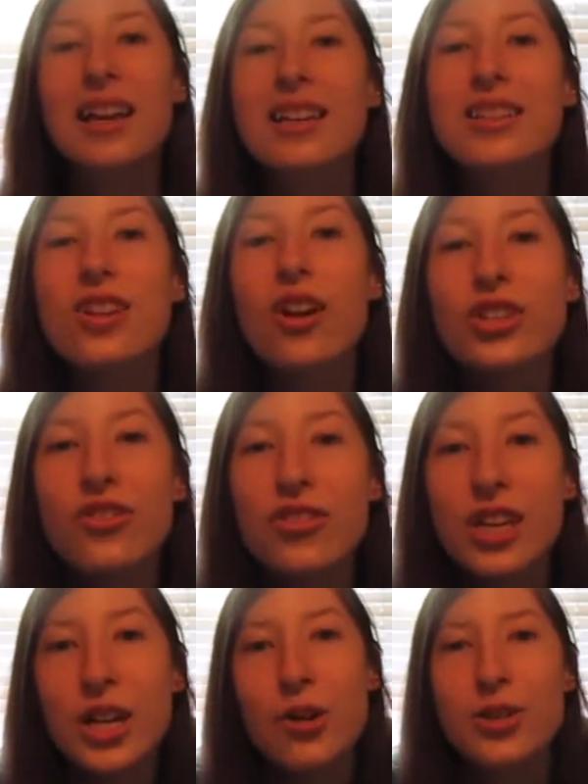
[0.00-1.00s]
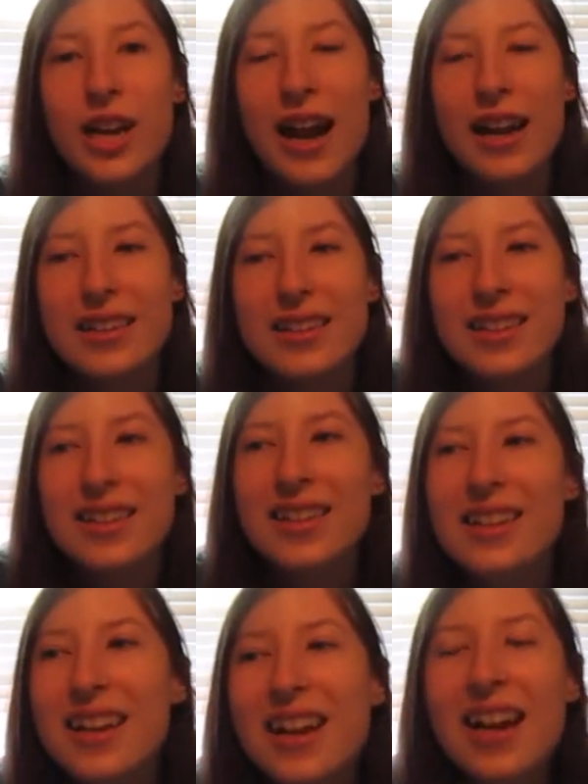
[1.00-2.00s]
He starts a video chat.
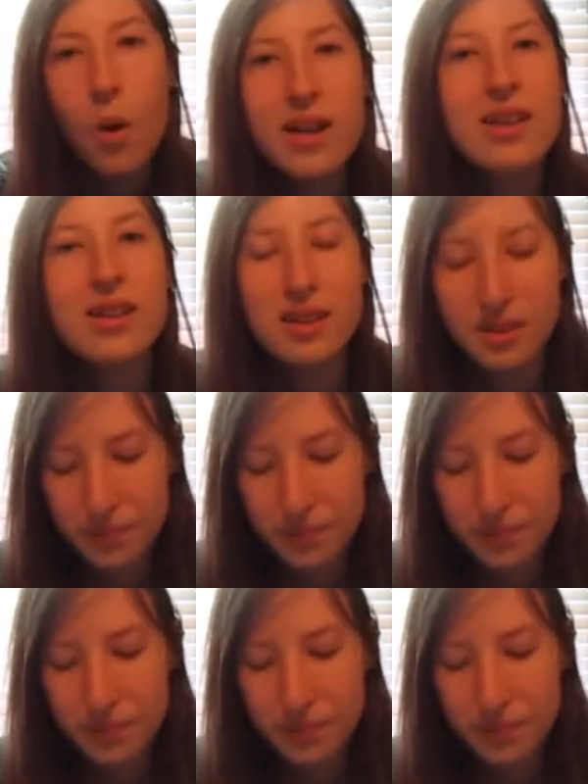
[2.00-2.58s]
What?